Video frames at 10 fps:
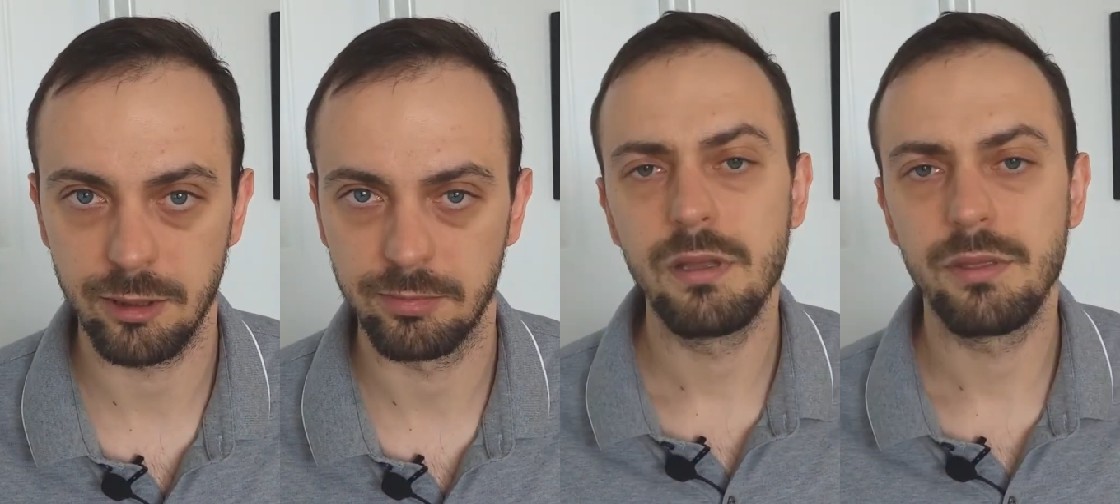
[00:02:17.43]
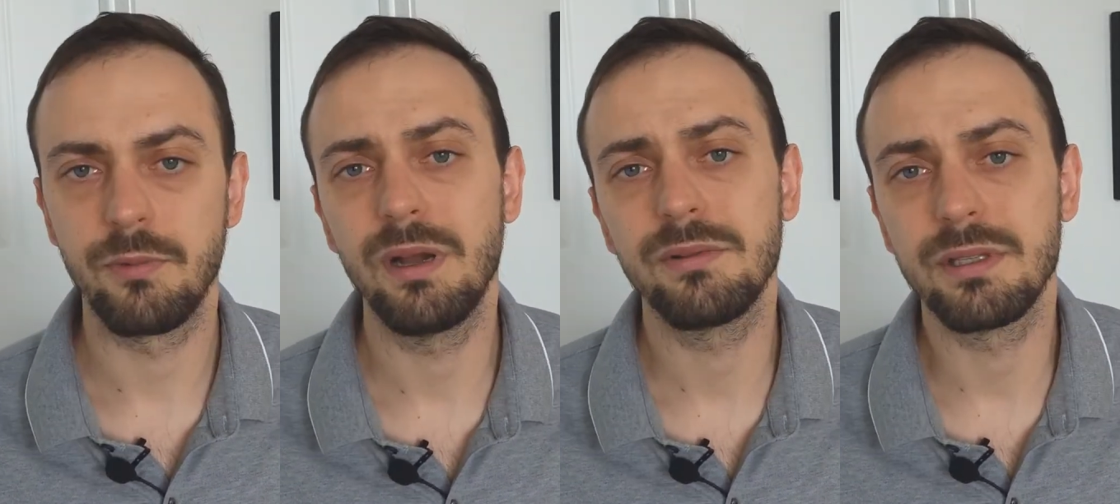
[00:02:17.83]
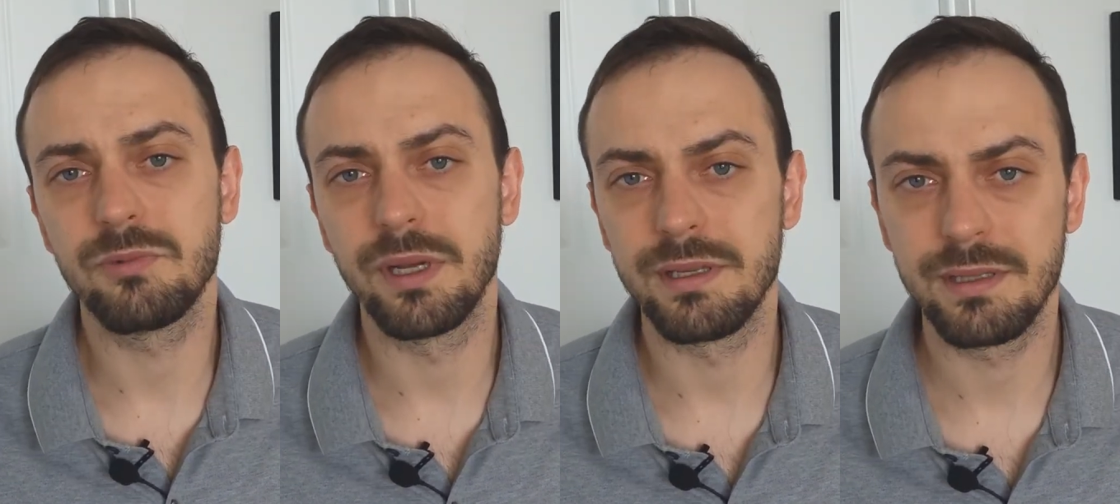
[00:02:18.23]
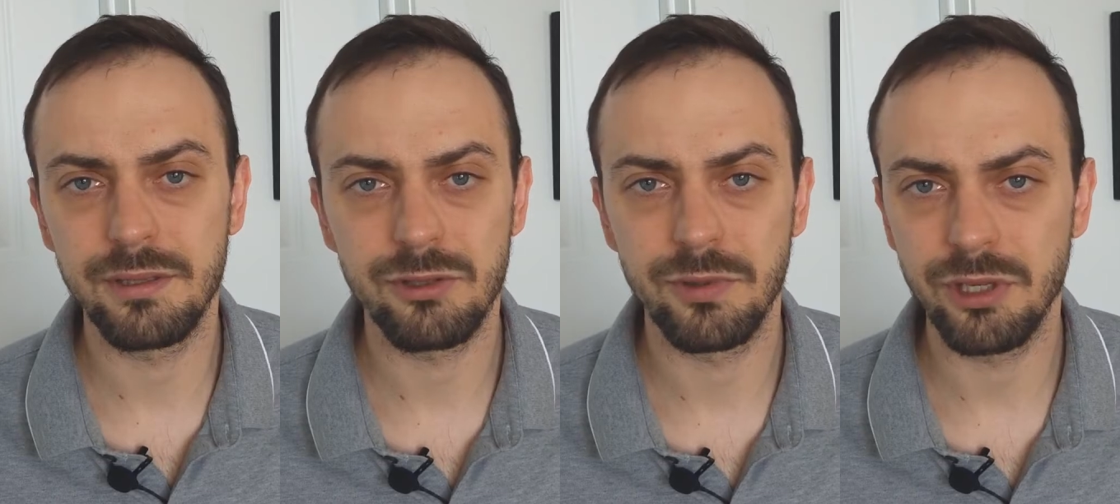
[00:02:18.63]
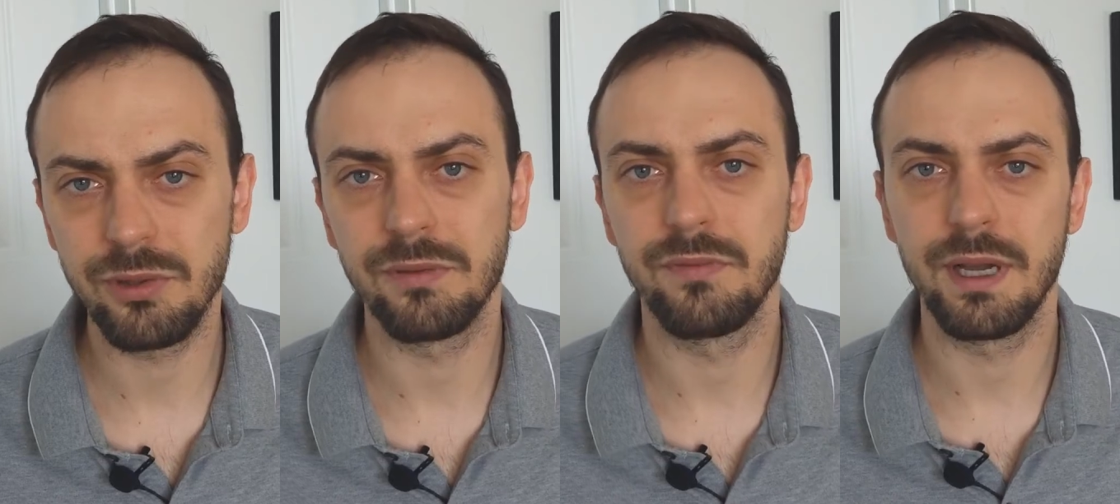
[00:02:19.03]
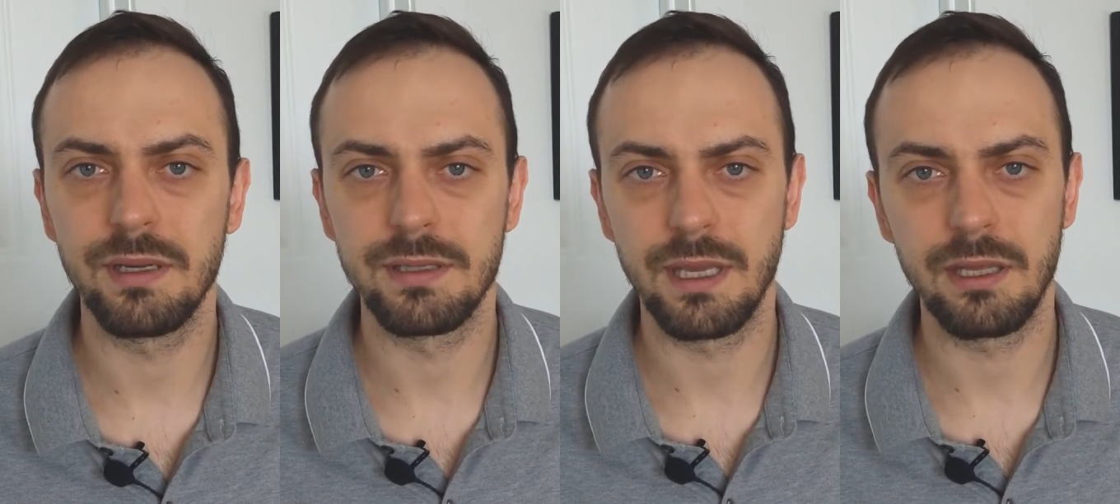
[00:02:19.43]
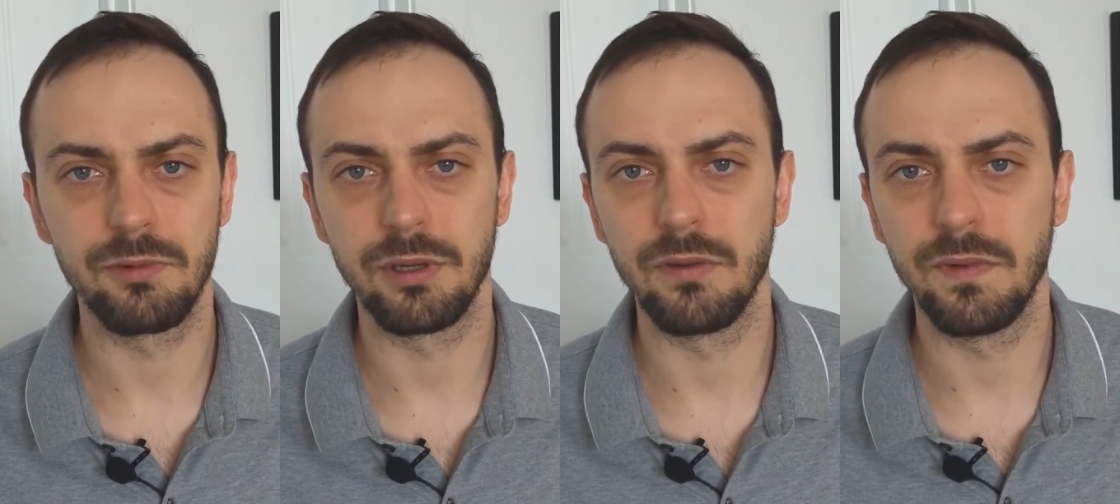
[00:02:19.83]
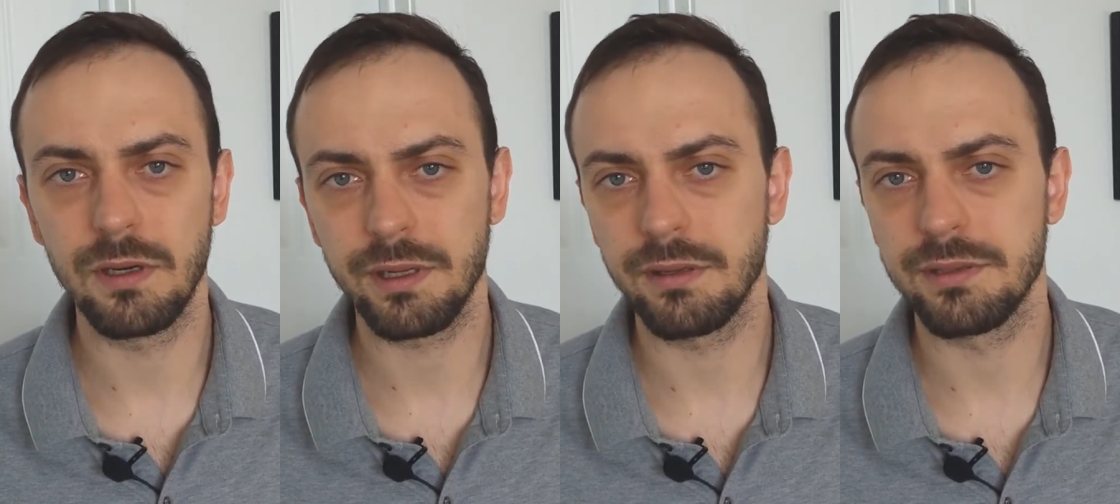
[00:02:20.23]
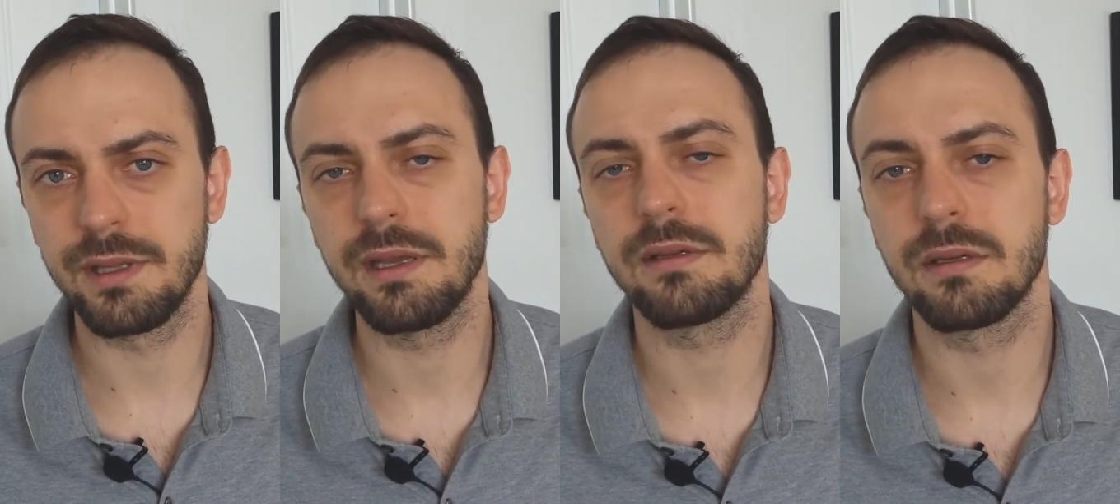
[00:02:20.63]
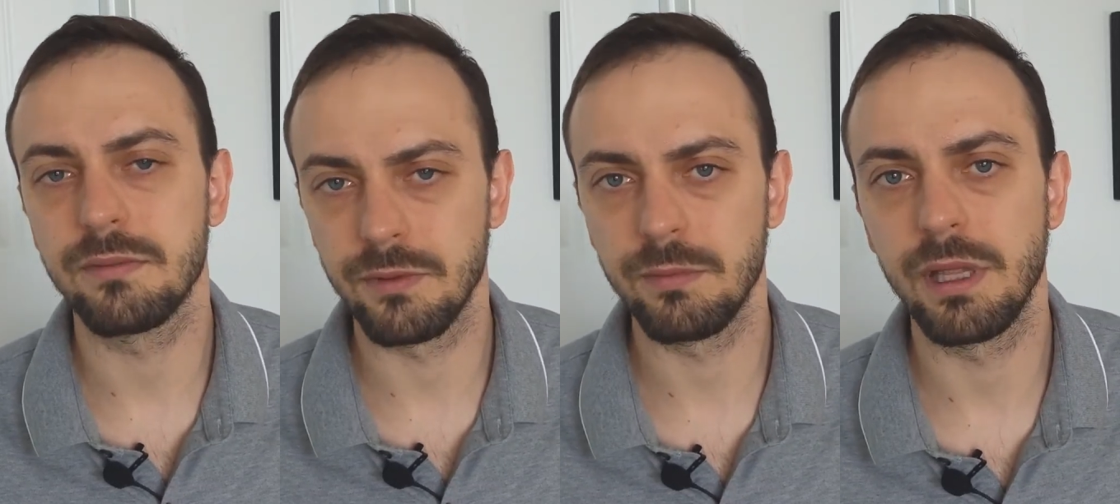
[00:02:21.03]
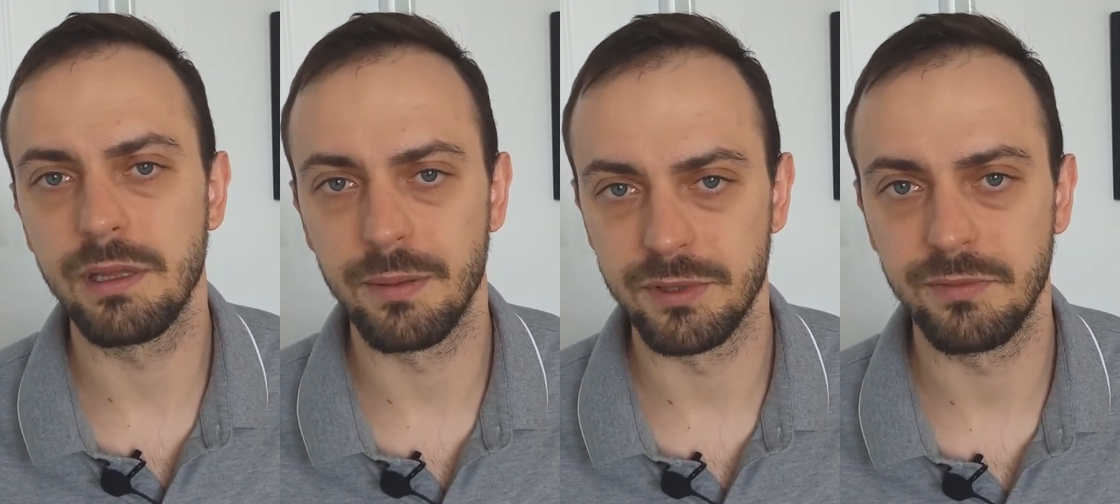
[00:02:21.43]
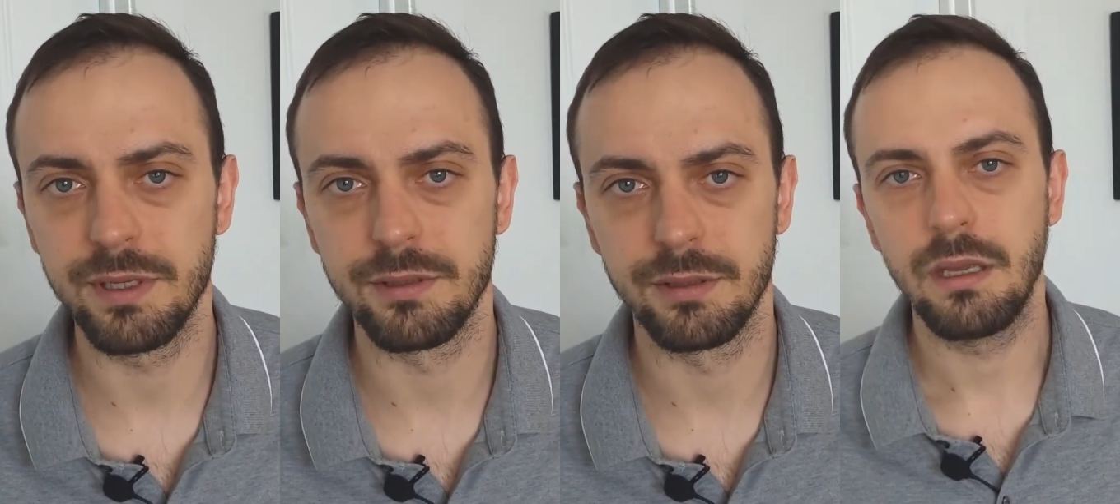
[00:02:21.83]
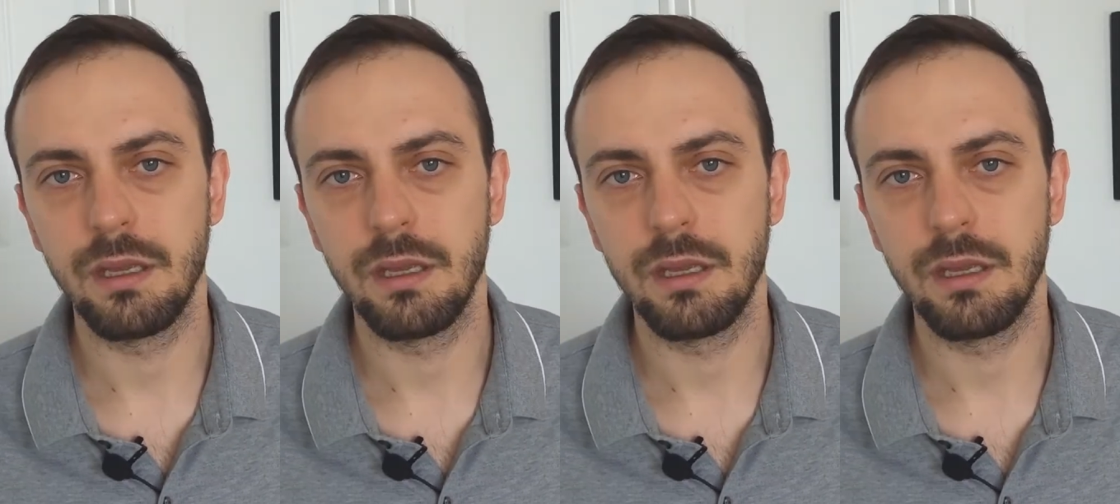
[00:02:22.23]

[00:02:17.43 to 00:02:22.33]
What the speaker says: Throughout the 20th century, you can find a scattering of articles that confirm that observation.